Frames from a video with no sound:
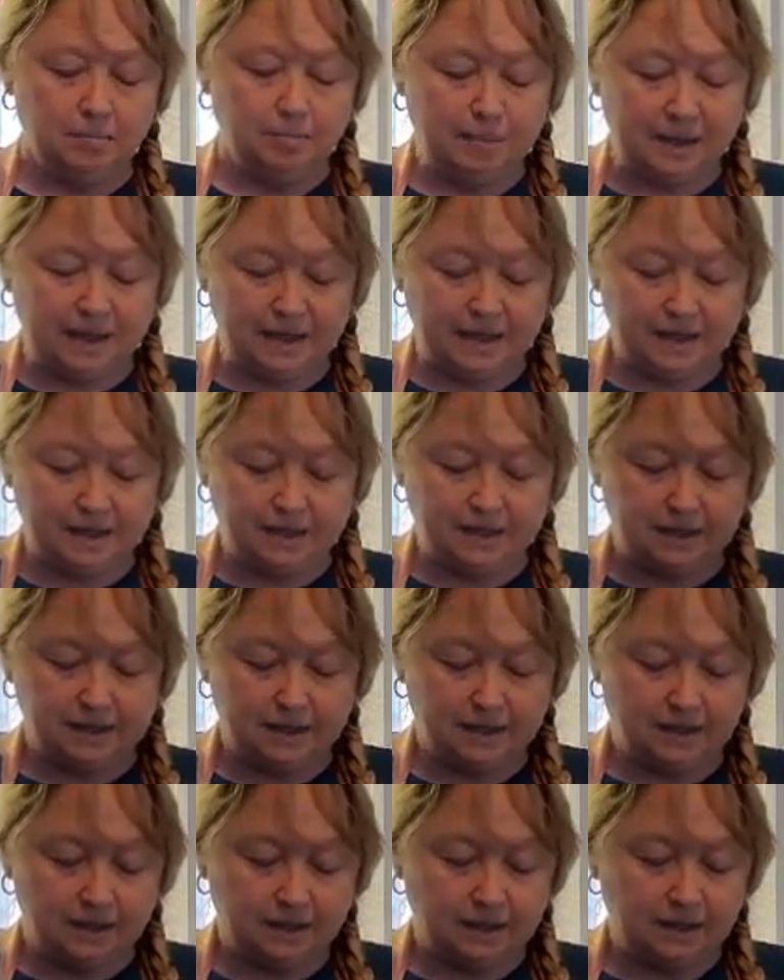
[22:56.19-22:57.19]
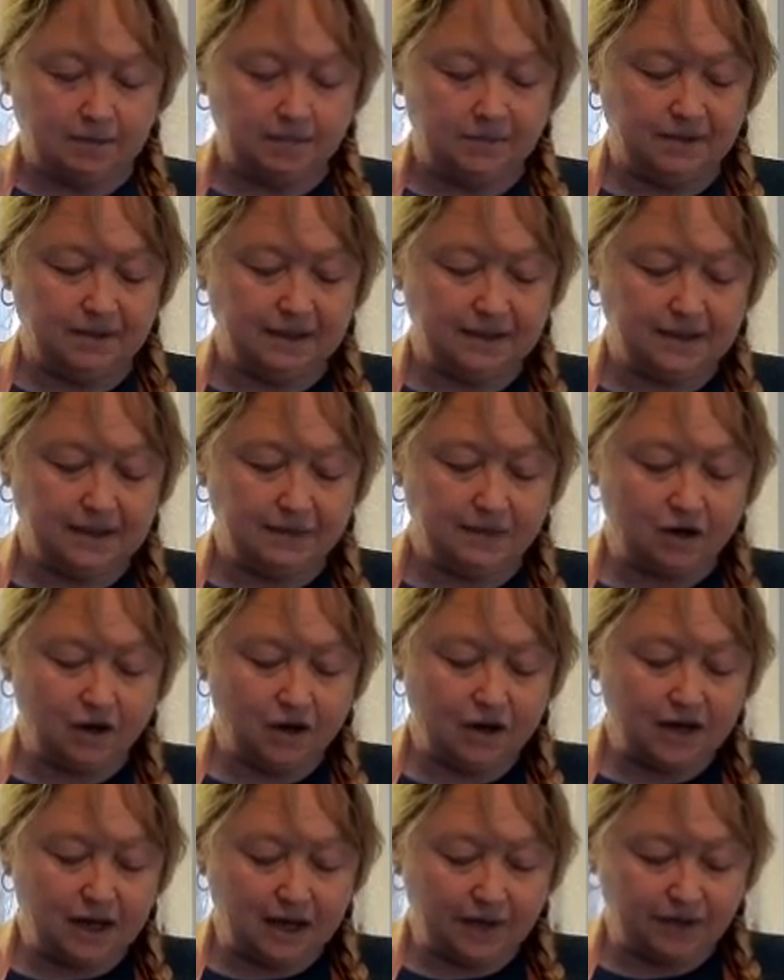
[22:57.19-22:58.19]
But since I've
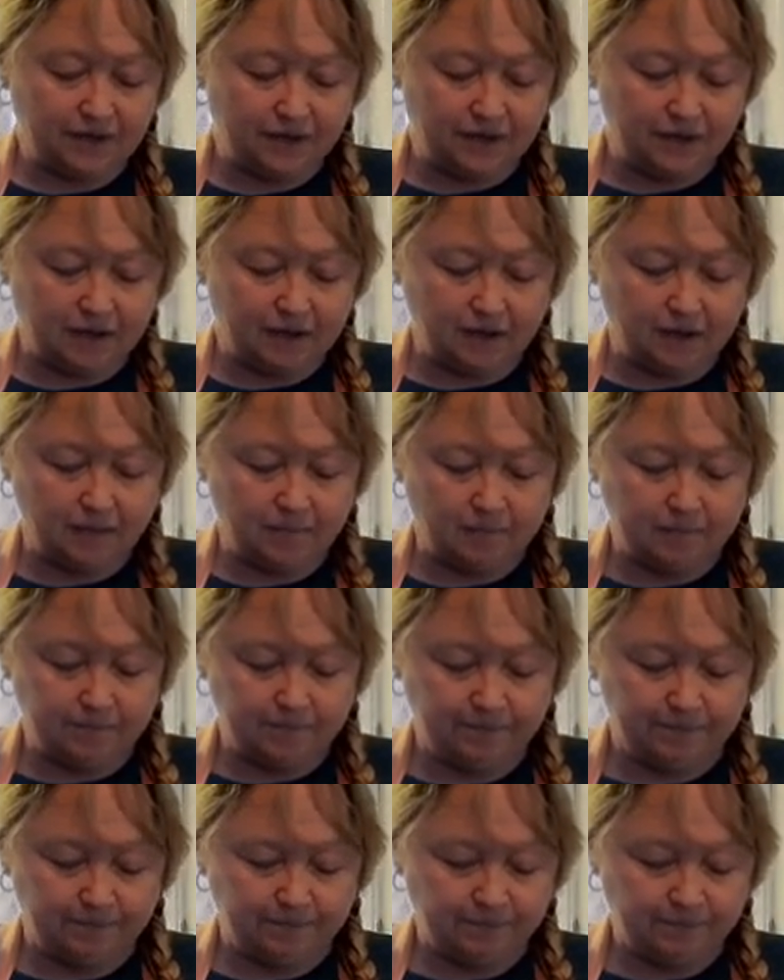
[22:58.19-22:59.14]
already got them,